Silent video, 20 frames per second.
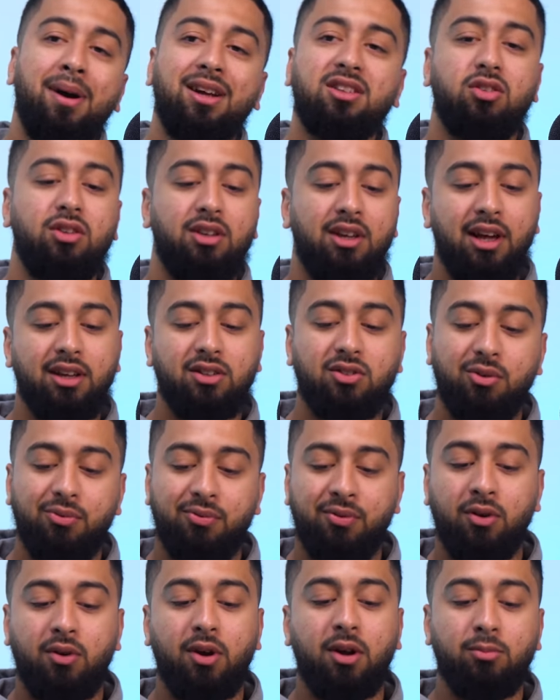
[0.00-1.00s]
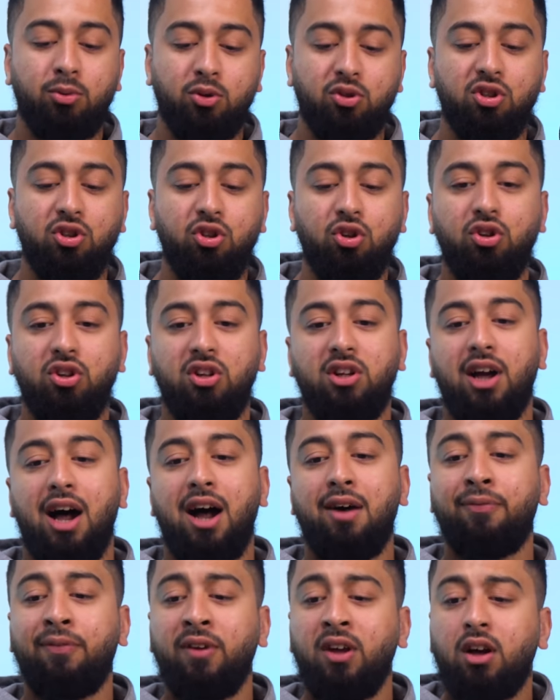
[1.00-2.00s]
back to yeah, so Fit Credibles in uni,
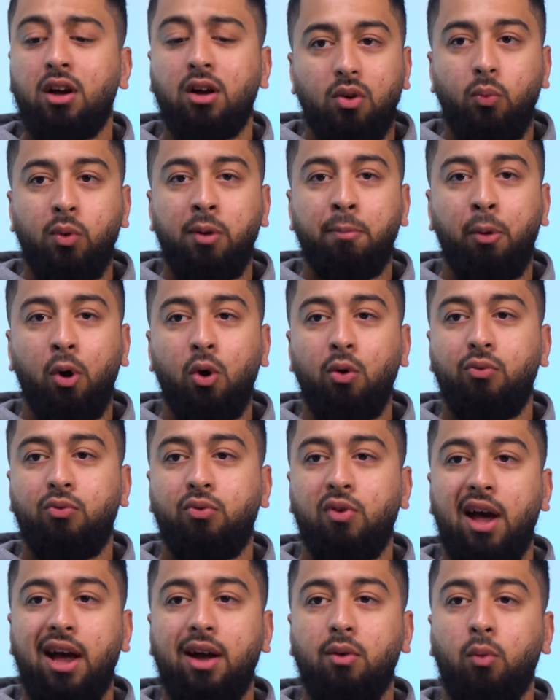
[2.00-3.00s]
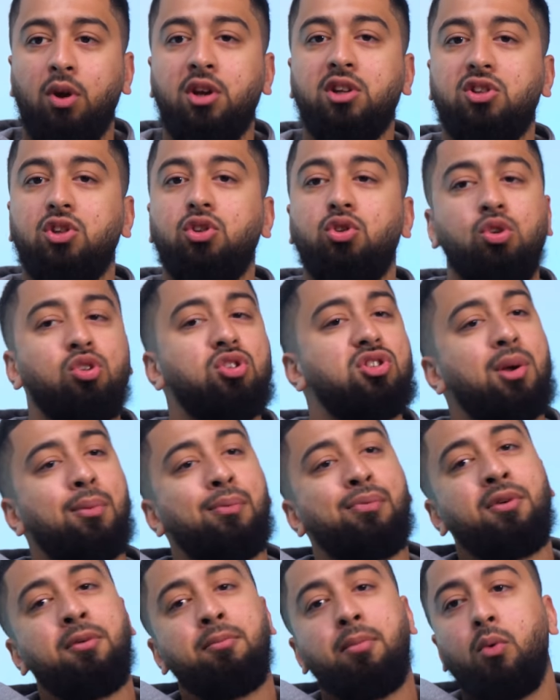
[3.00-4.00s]
I think we both like wanted to do
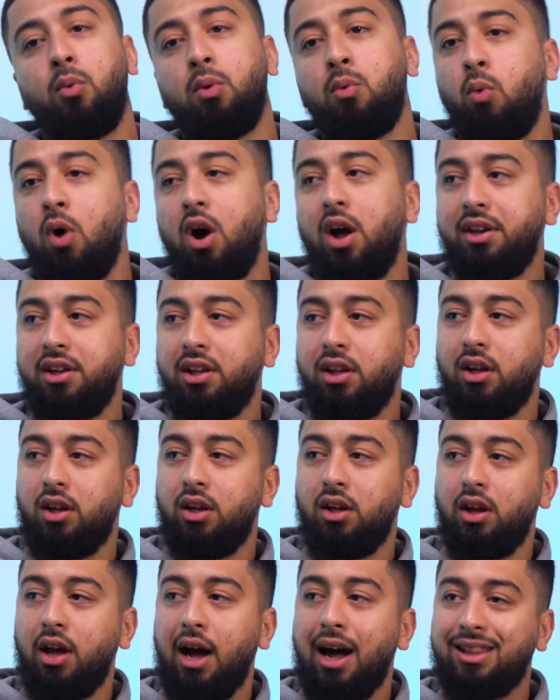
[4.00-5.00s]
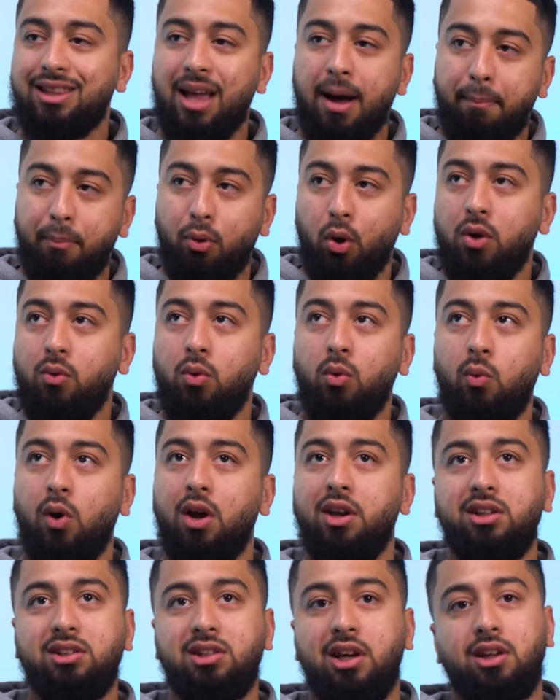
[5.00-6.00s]
something, but we weren't at that point. We
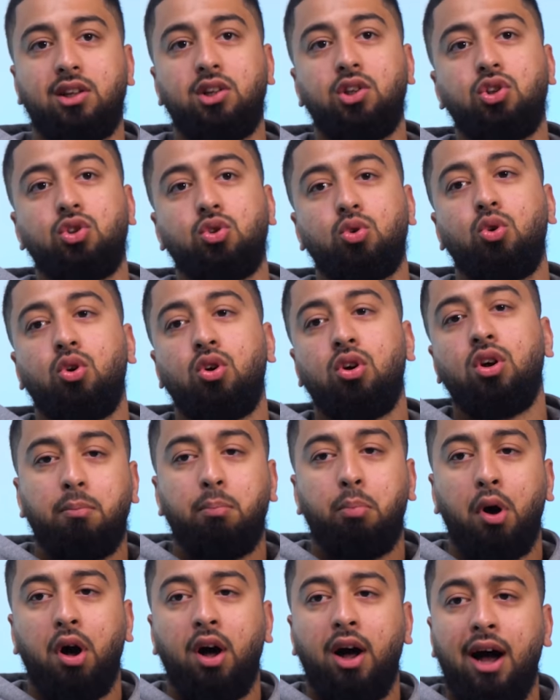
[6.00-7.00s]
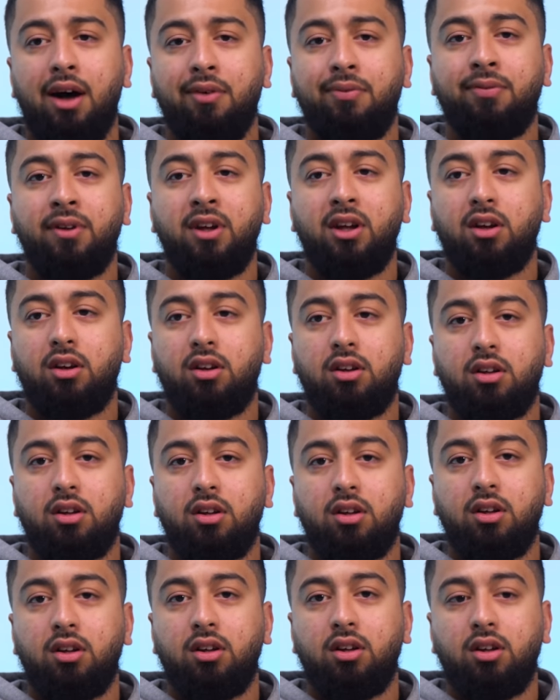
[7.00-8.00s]
weren't exactly sure. But I think
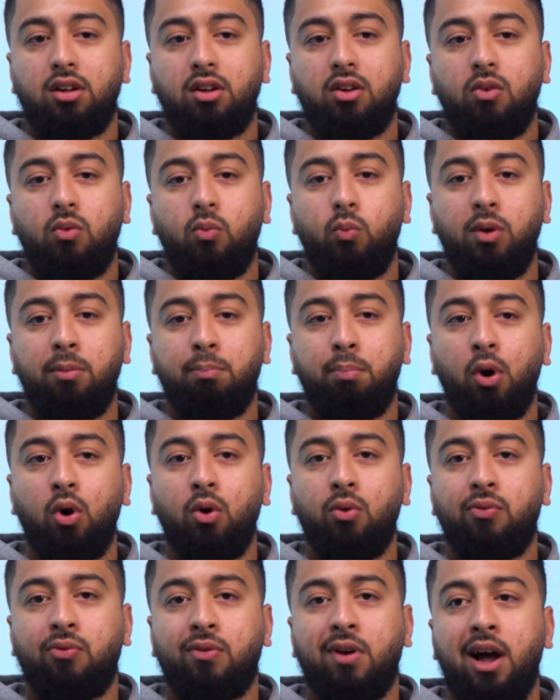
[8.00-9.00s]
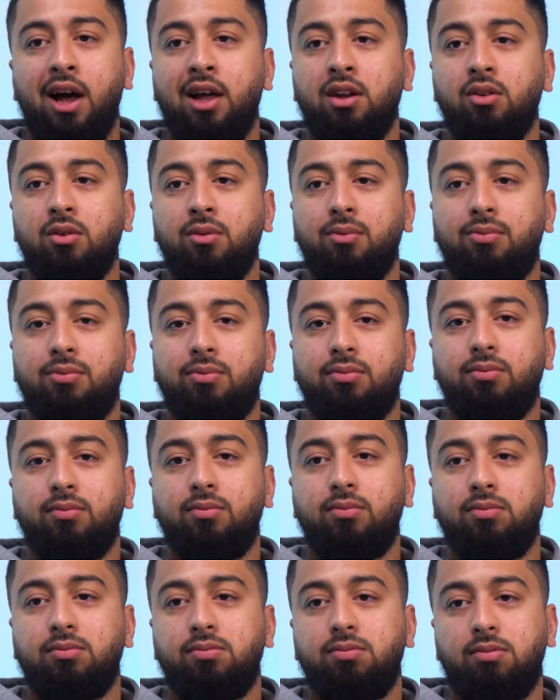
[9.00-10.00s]
we both kind of,
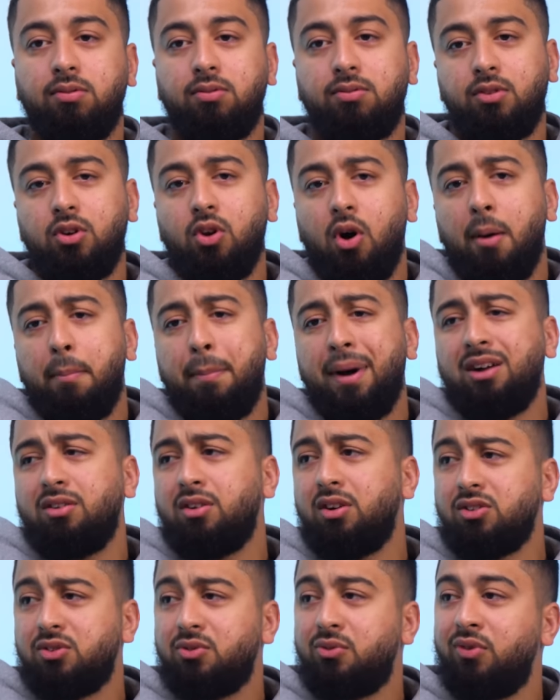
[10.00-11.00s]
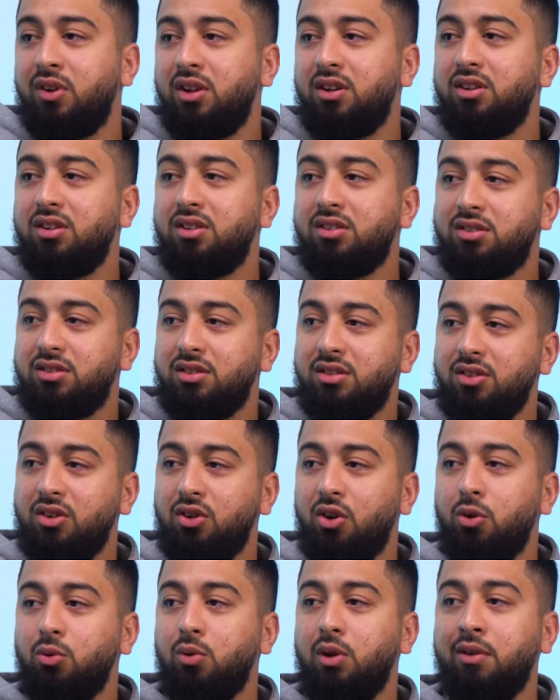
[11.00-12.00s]
you know, our backgrounds fitness and you
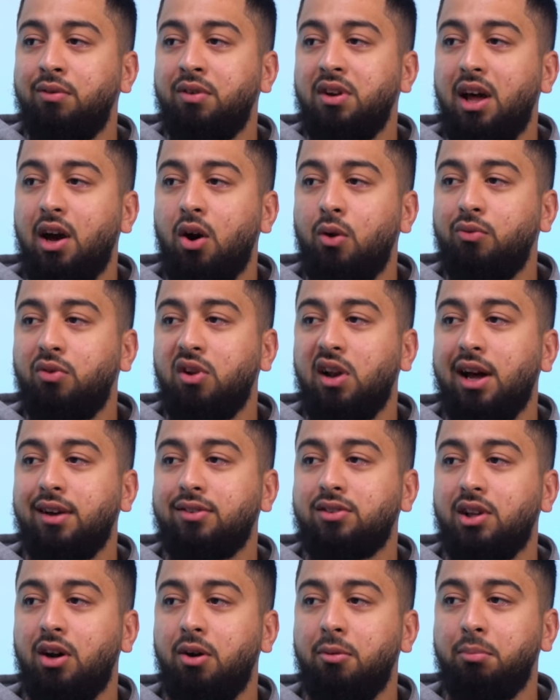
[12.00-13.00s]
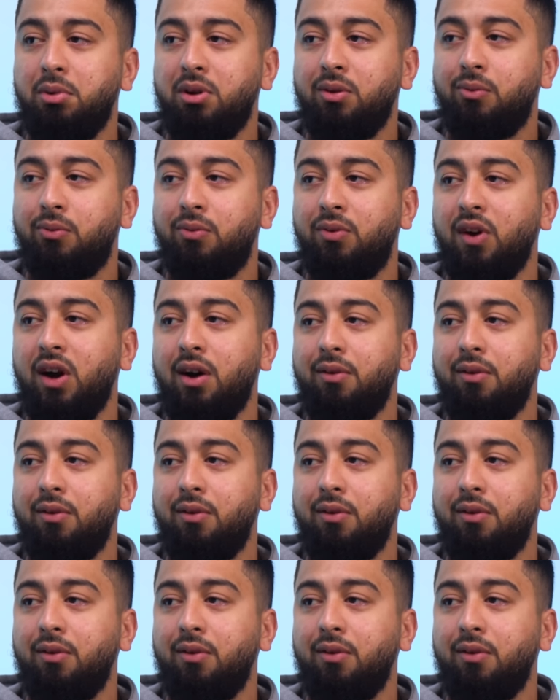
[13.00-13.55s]
know living a healthy lifestyle and being fit.